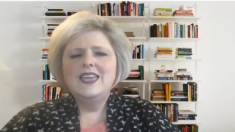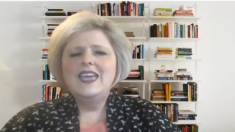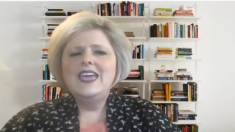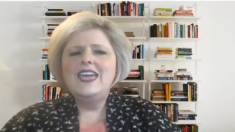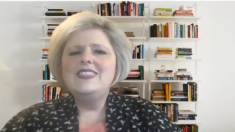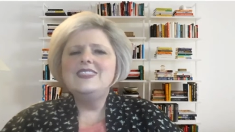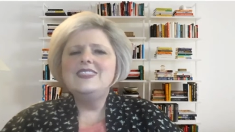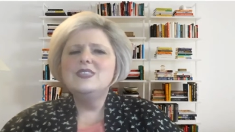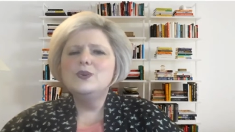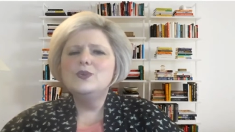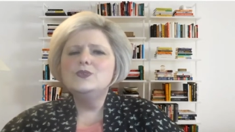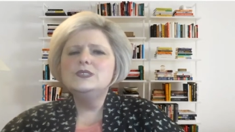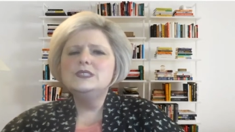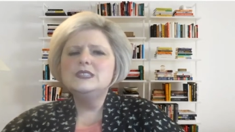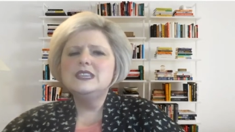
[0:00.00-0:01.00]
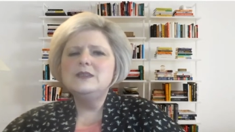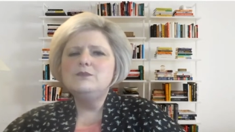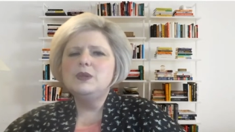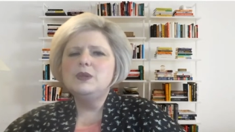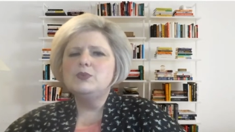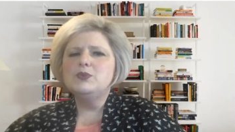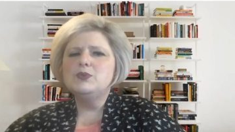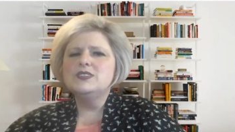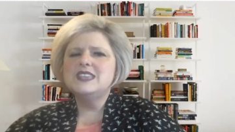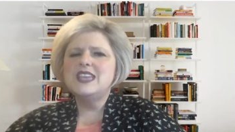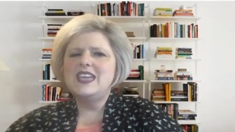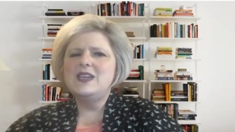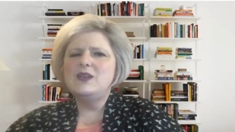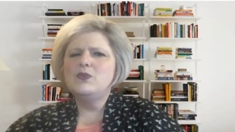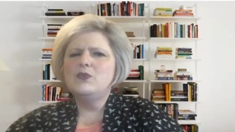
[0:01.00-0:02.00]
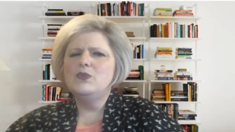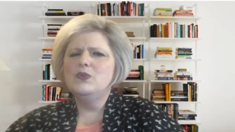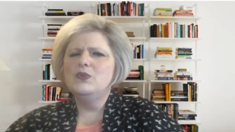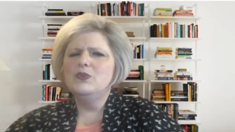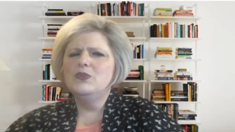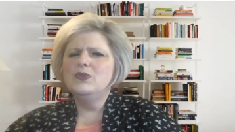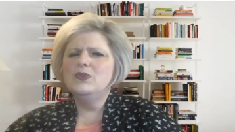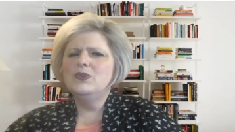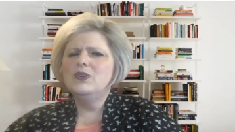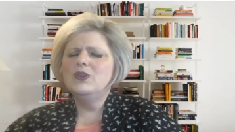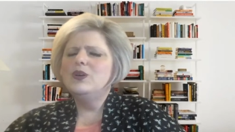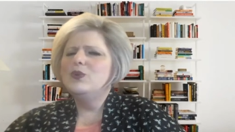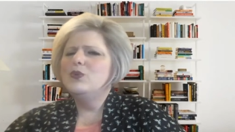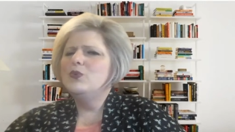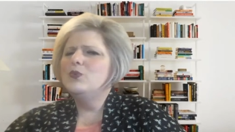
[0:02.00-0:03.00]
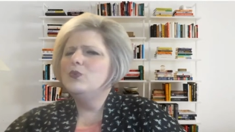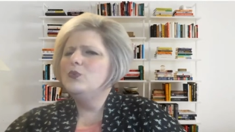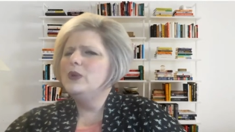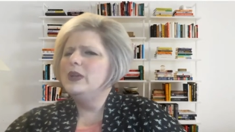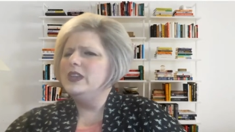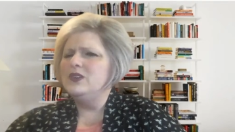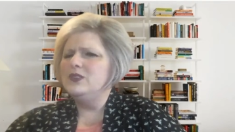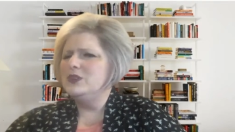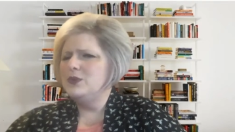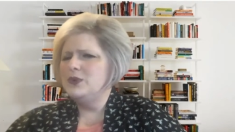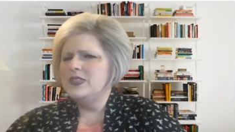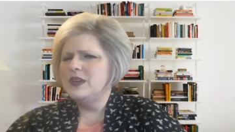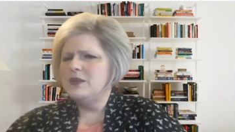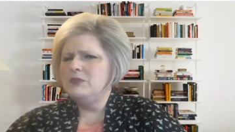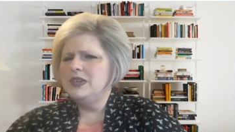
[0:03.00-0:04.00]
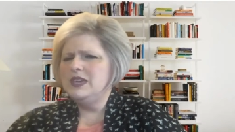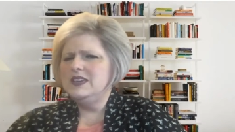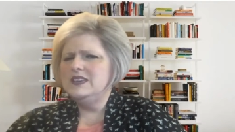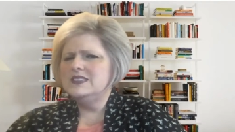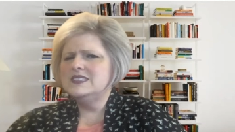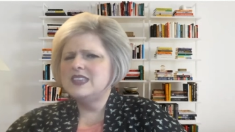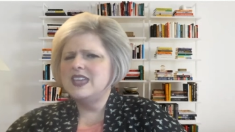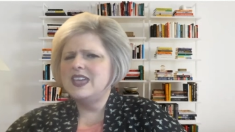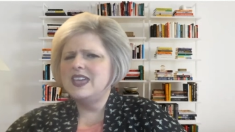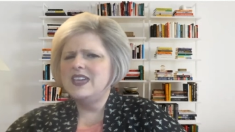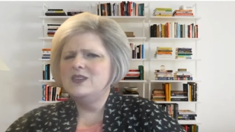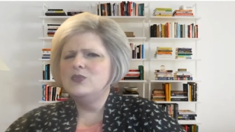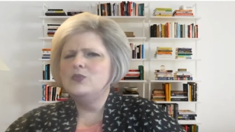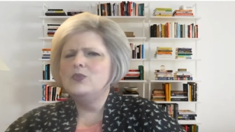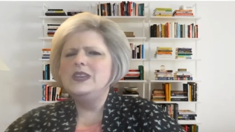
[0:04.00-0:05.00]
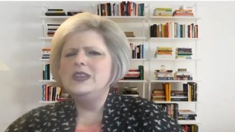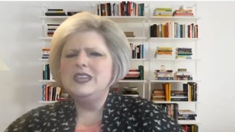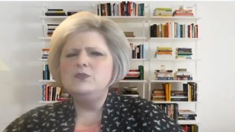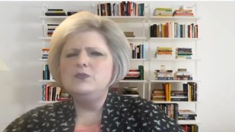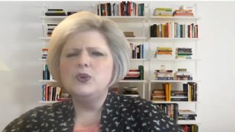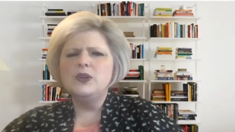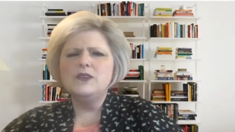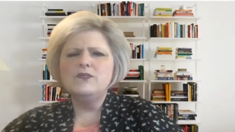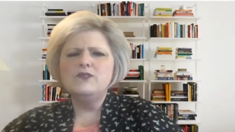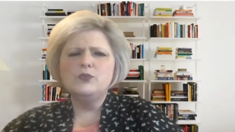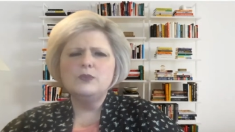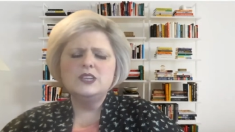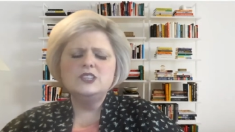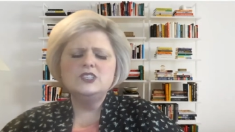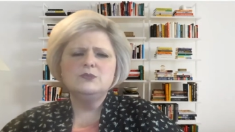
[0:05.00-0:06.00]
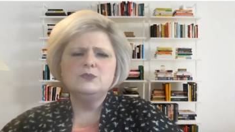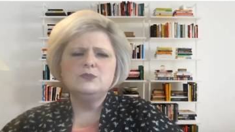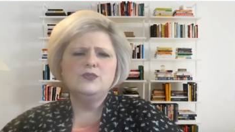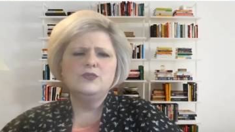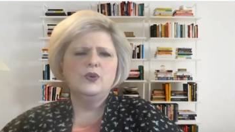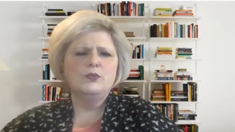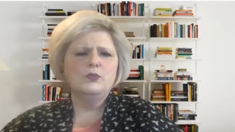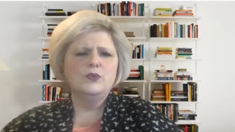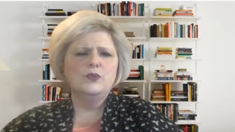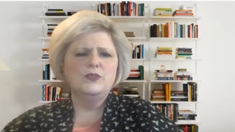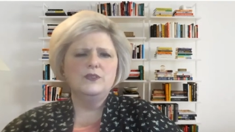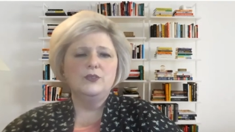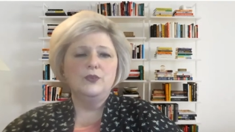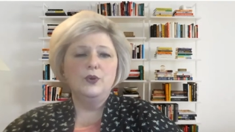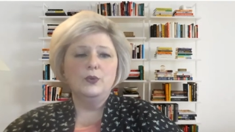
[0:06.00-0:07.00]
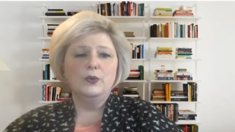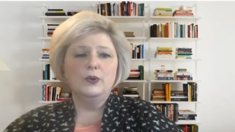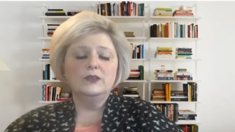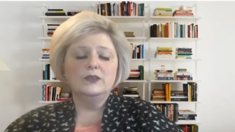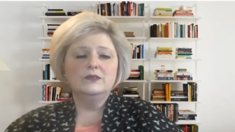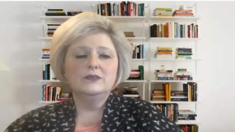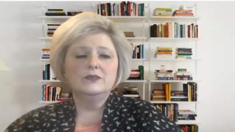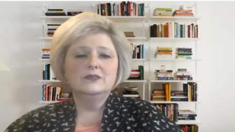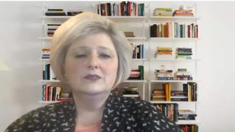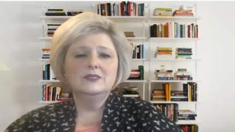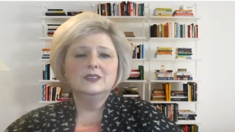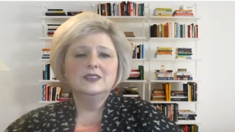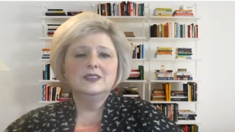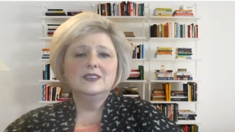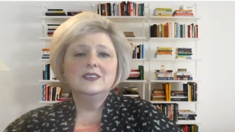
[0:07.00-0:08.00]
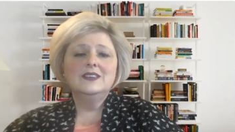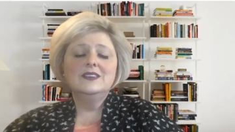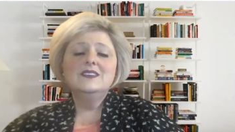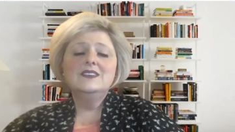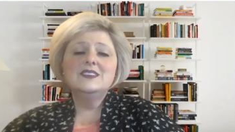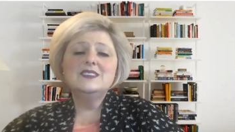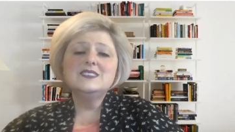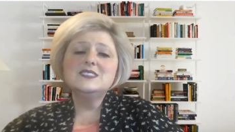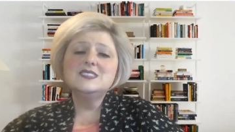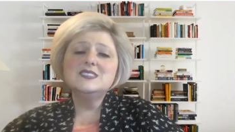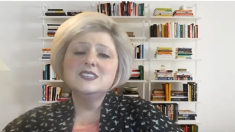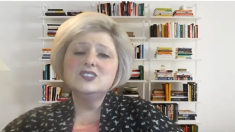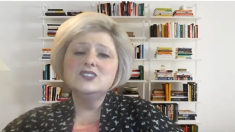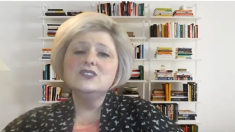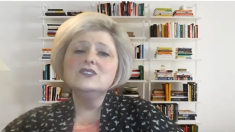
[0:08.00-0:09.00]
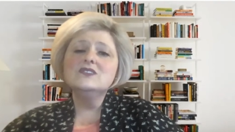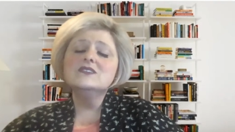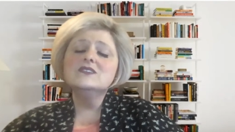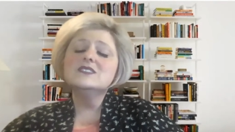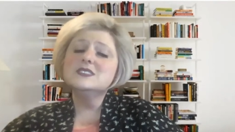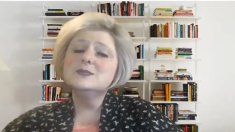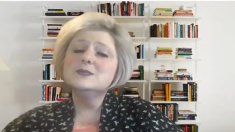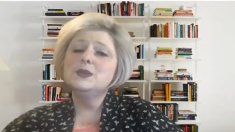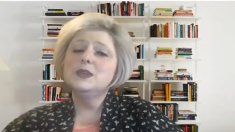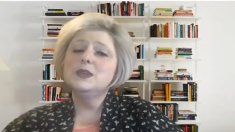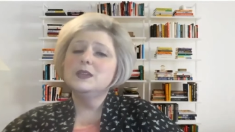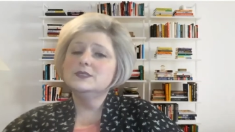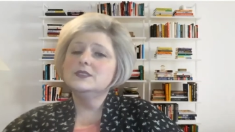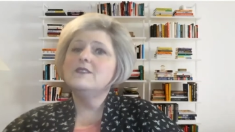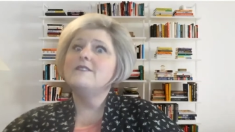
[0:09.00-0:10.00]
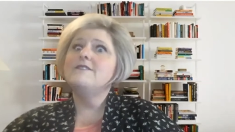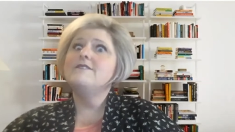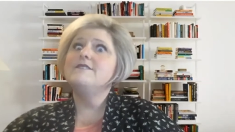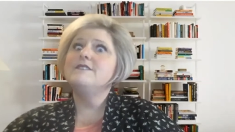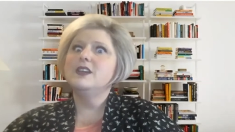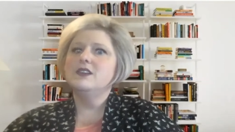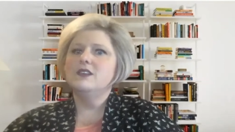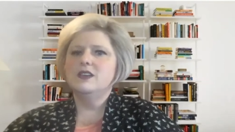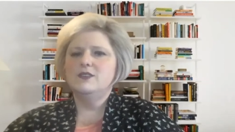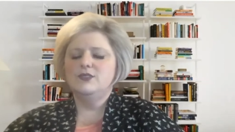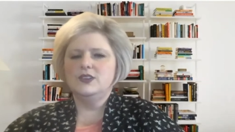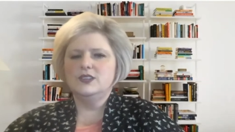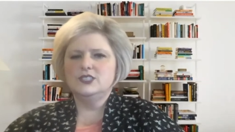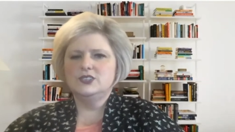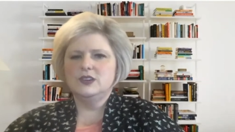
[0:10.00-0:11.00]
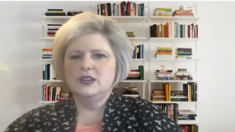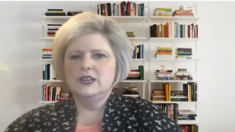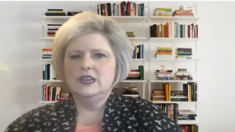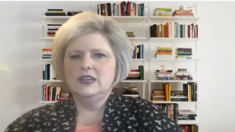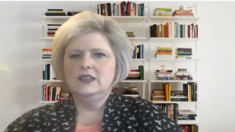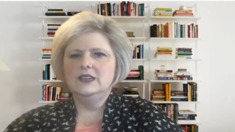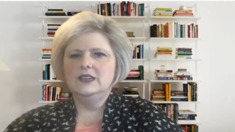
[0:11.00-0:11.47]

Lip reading: And those team members say, well, we don't know what that means, and we need more information before moving forward. As a teacher, this becomes very frustrating